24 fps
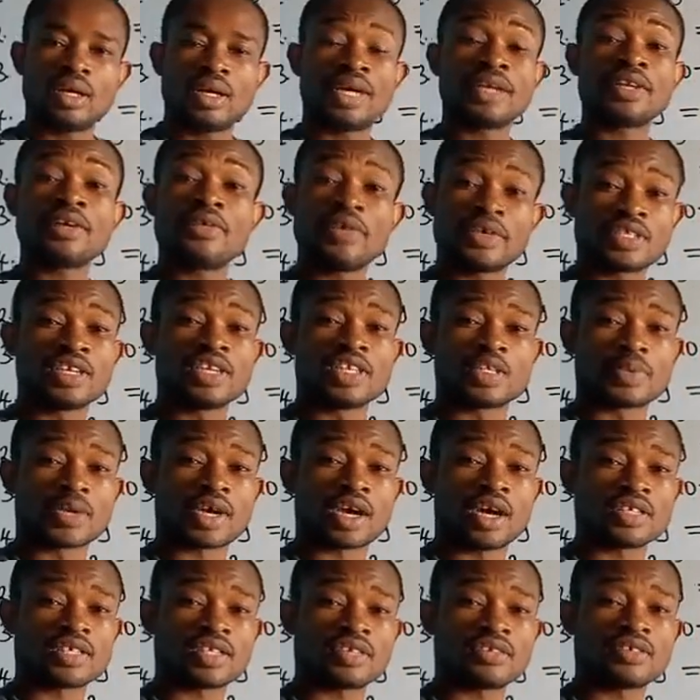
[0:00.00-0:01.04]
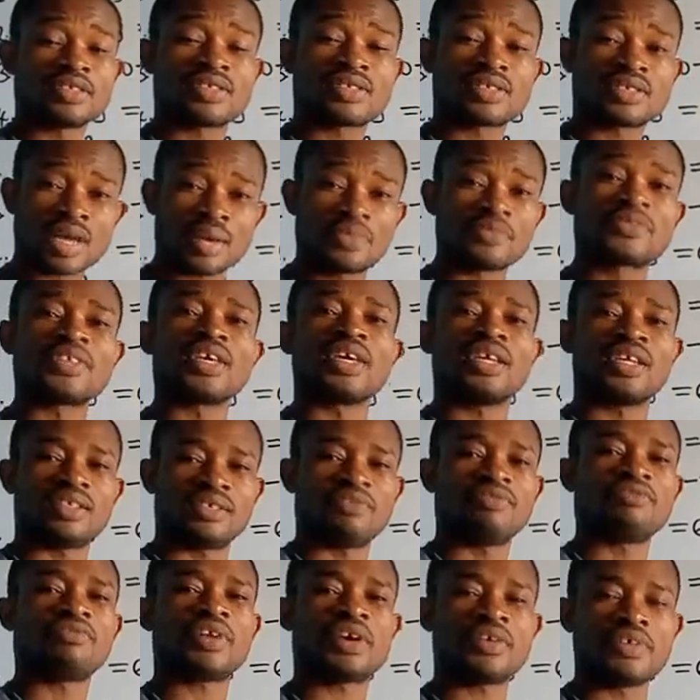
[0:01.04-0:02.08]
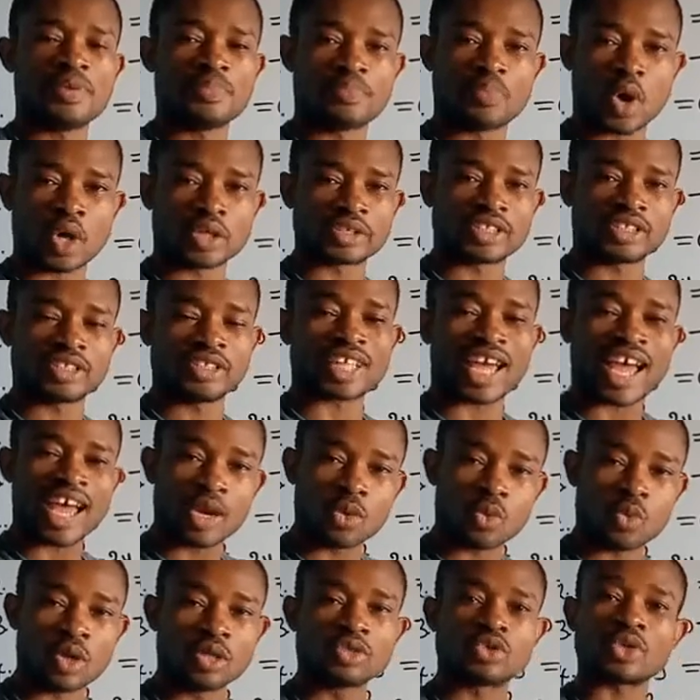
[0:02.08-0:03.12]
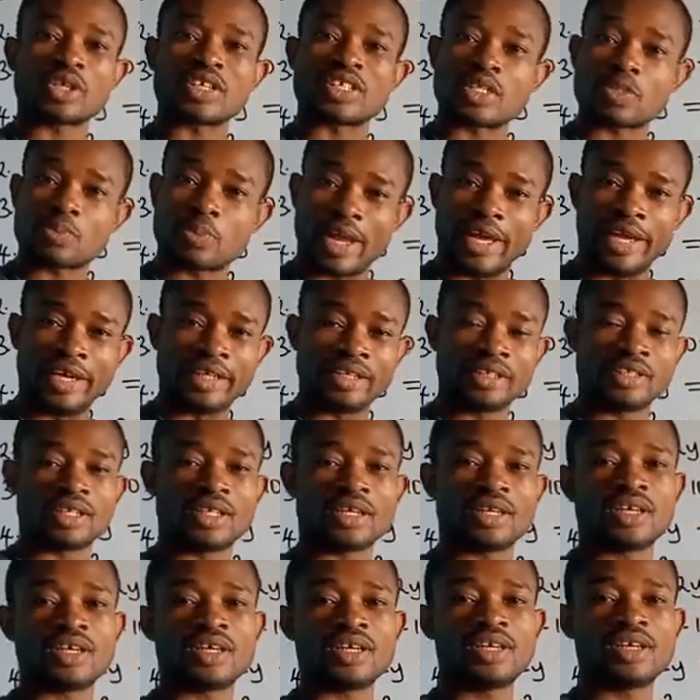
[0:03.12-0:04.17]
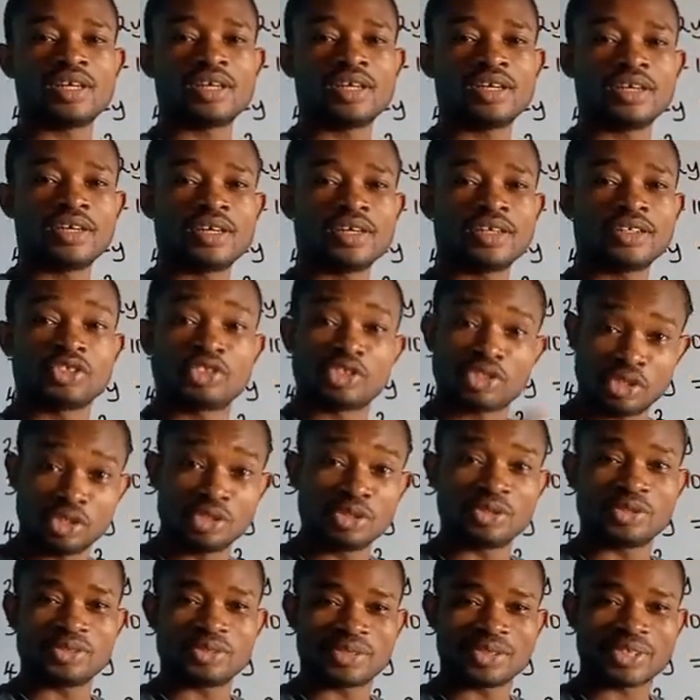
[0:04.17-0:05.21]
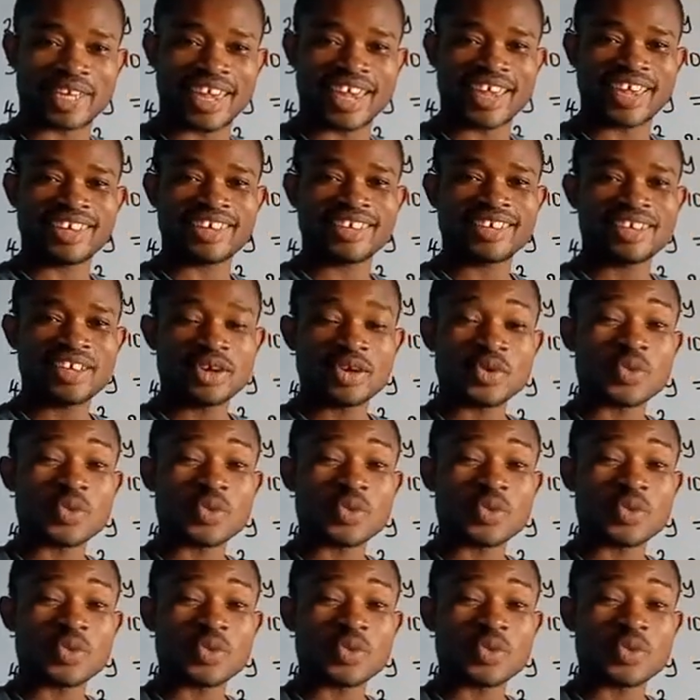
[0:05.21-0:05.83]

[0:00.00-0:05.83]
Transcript: And the reason is because there is something very important I want to explain to you, okay?